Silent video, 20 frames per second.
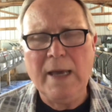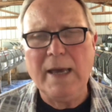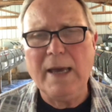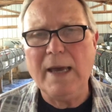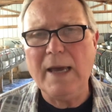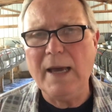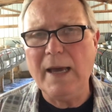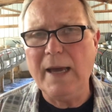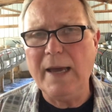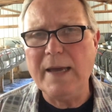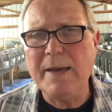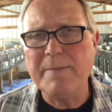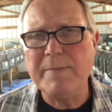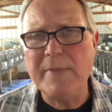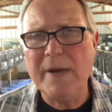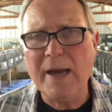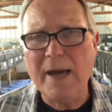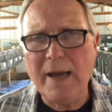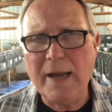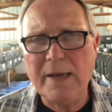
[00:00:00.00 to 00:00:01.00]
I am
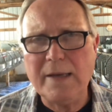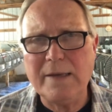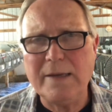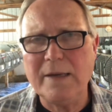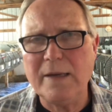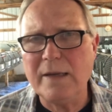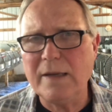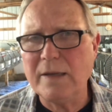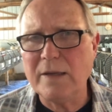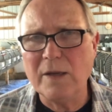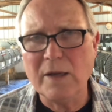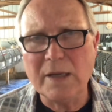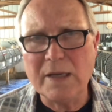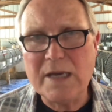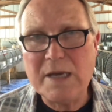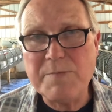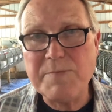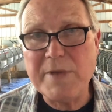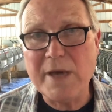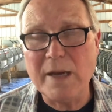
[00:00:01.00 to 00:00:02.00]
not going to
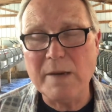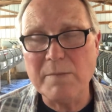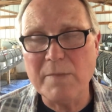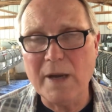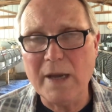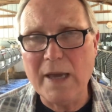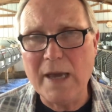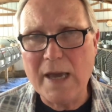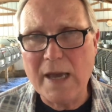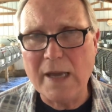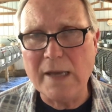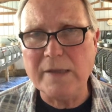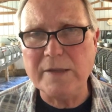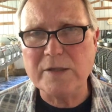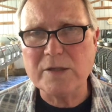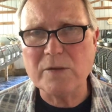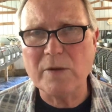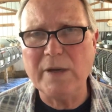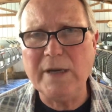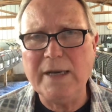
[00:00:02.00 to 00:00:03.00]
keep that in my head,
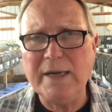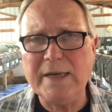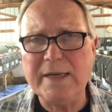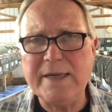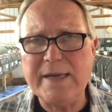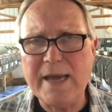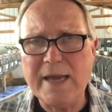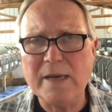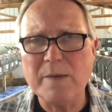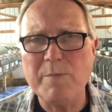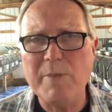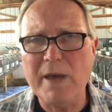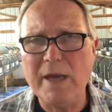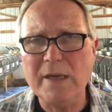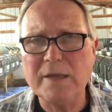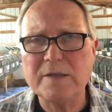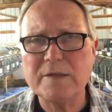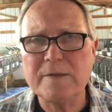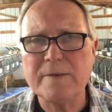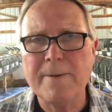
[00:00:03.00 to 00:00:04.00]
so I need a
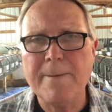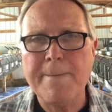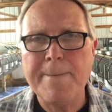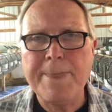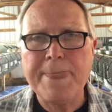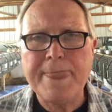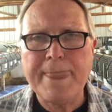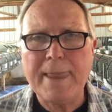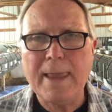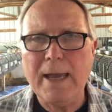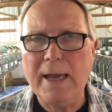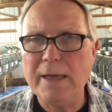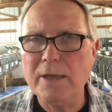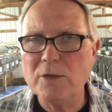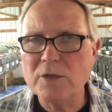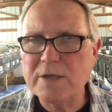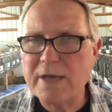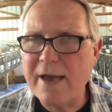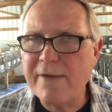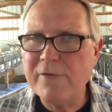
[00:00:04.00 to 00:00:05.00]
database. I
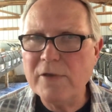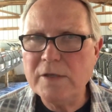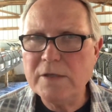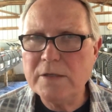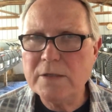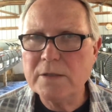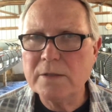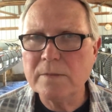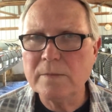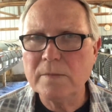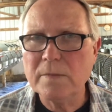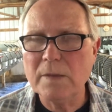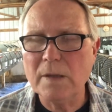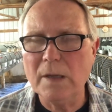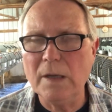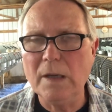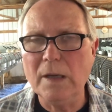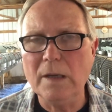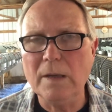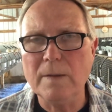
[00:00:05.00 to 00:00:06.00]
use Evans.
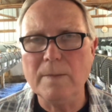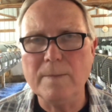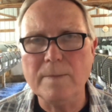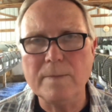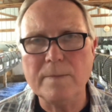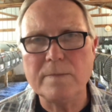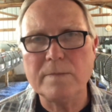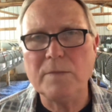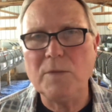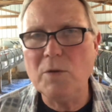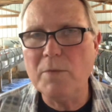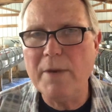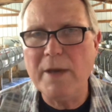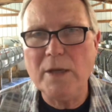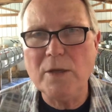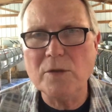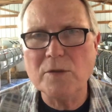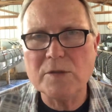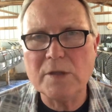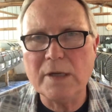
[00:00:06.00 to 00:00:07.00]
You may
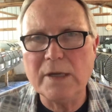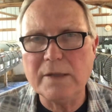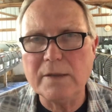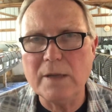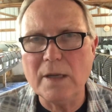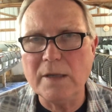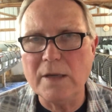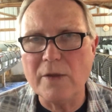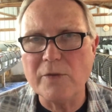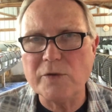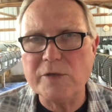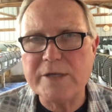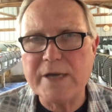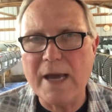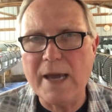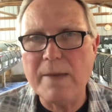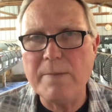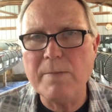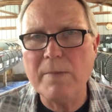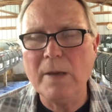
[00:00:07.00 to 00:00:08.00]
use another
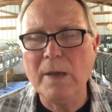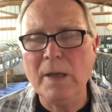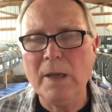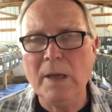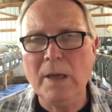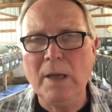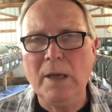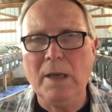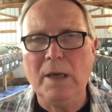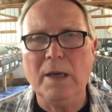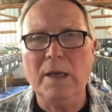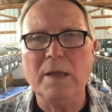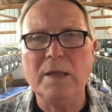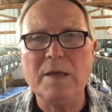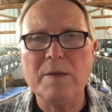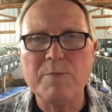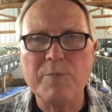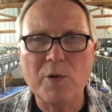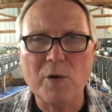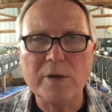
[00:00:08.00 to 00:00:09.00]
type. The
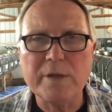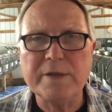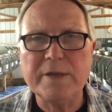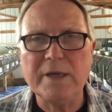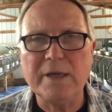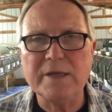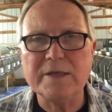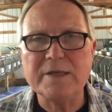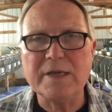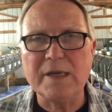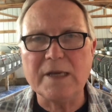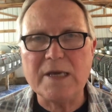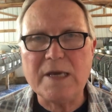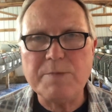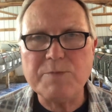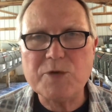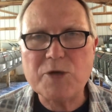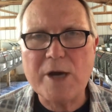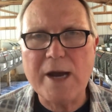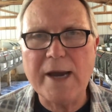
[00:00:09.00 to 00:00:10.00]
important thing is that to keep
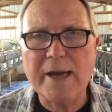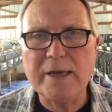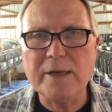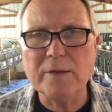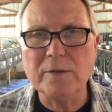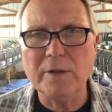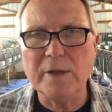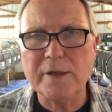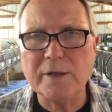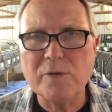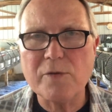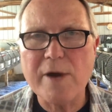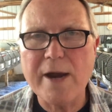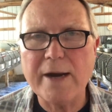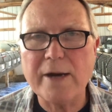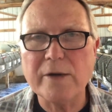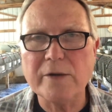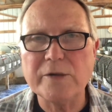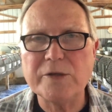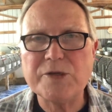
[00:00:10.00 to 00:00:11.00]
track of your litter
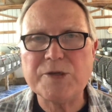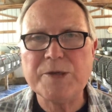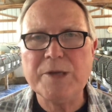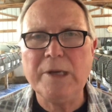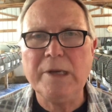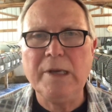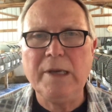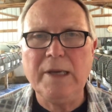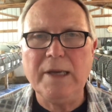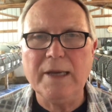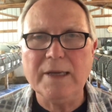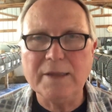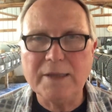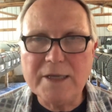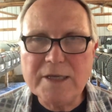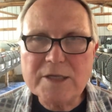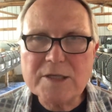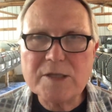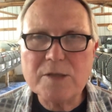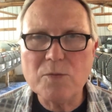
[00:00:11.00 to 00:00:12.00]
records, at
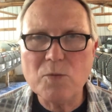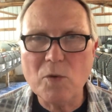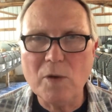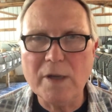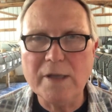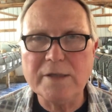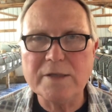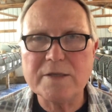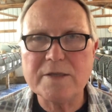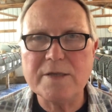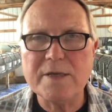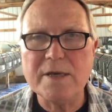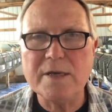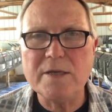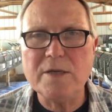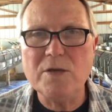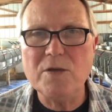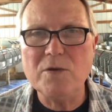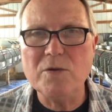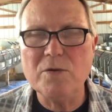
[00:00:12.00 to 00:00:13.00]
least the ones that
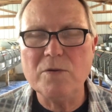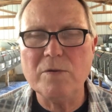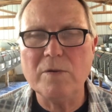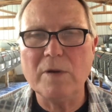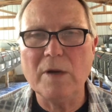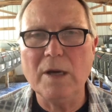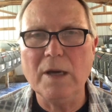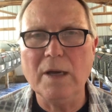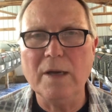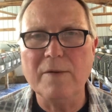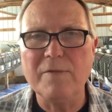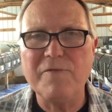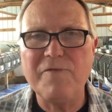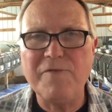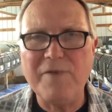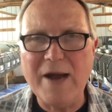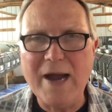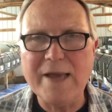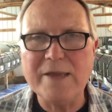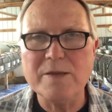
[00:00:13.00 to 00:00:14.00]
you
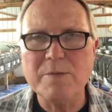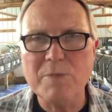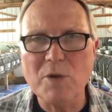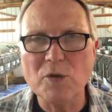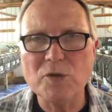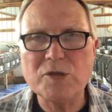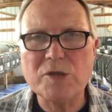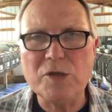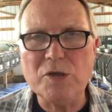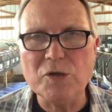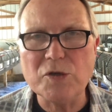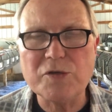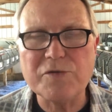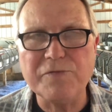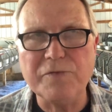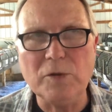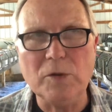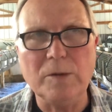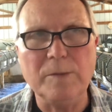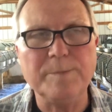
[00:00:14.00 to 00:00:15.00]
find the most
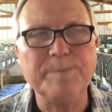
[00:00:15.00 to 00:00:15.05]
useful.